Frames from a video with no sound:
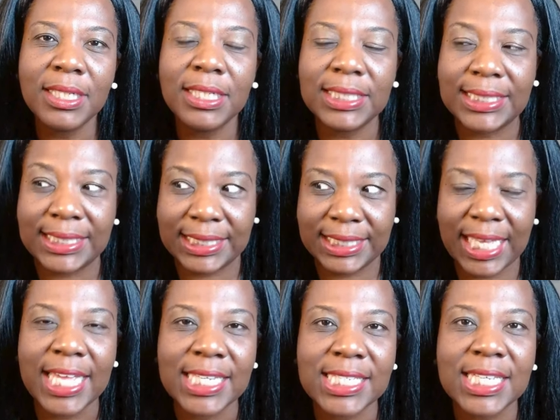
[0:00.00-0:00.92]

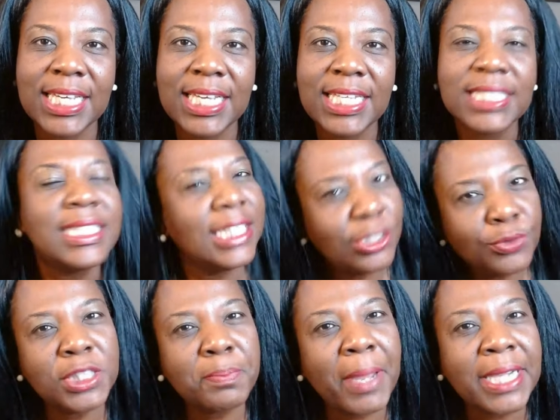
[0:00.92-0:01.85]
skit
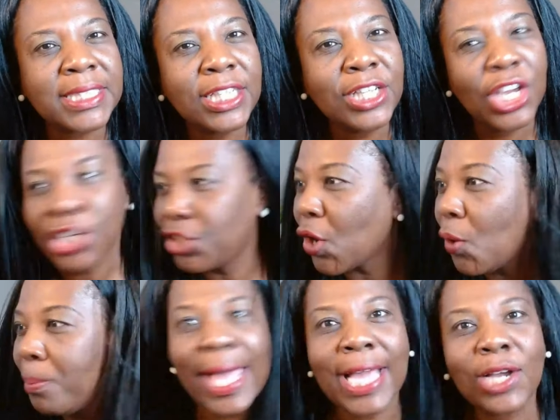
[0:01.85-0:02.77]
disrespecting your
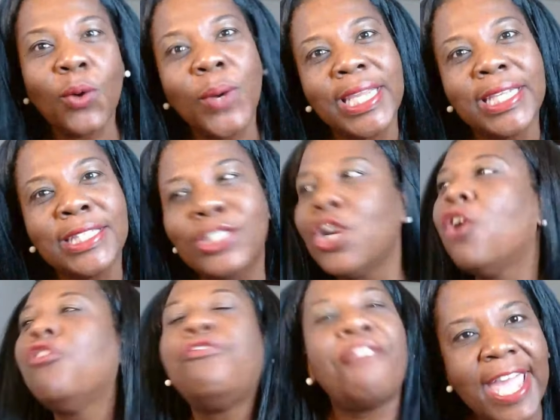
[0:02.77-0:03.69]
Black Queen,
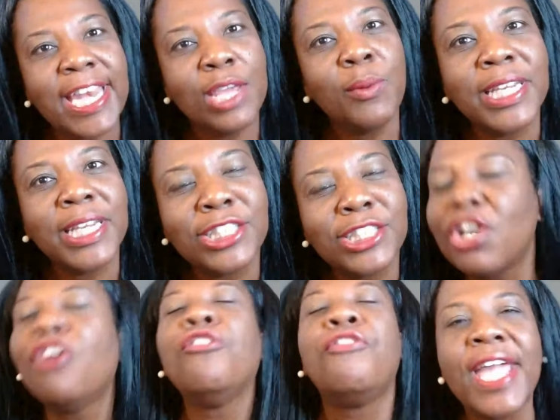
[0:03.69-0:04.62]
your Fani Willis,
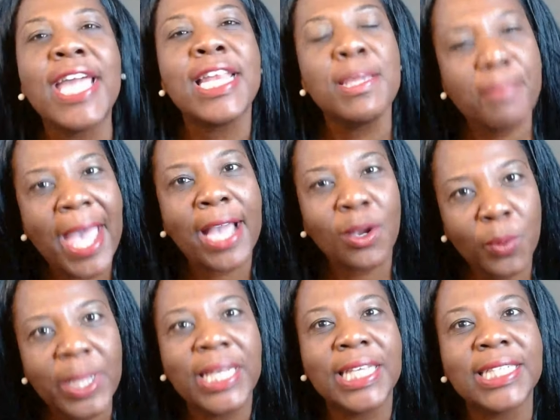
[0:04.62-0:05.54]
your Fani Pack
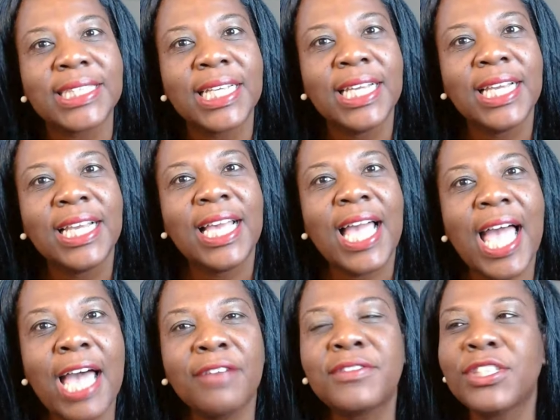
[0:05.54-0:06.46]
Willis,
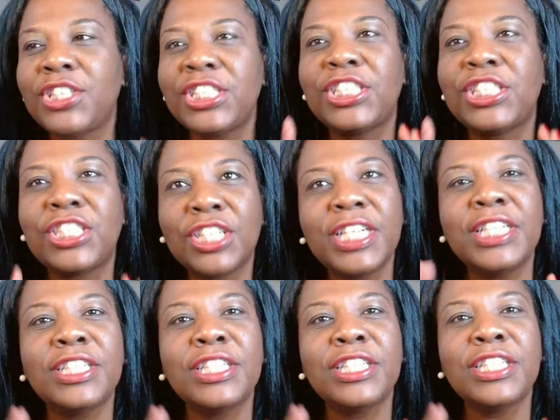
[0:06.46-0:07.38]
after she stood
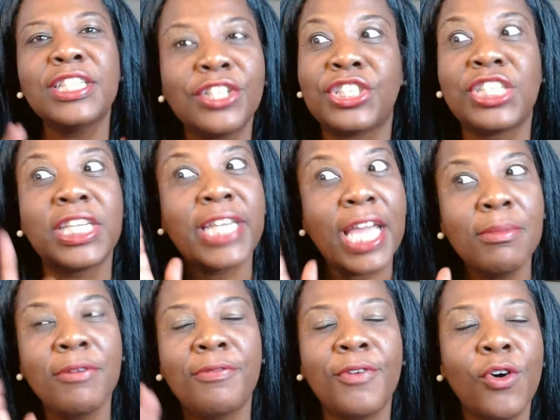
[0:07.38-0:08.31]
in the church the day
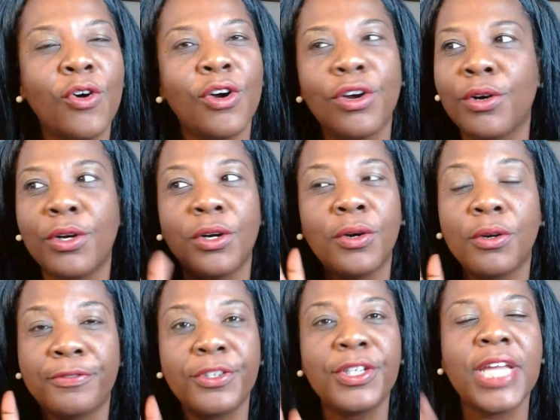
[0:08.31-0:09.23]
before or a
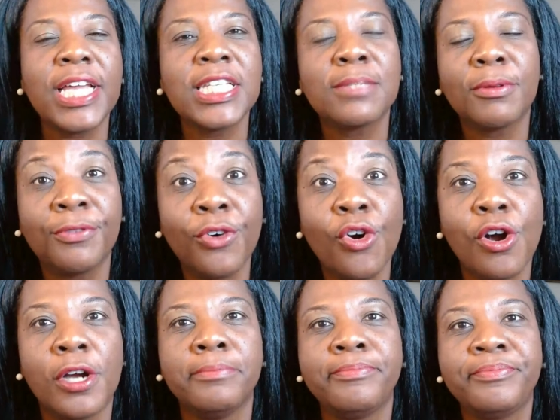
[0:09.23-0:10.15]
few days before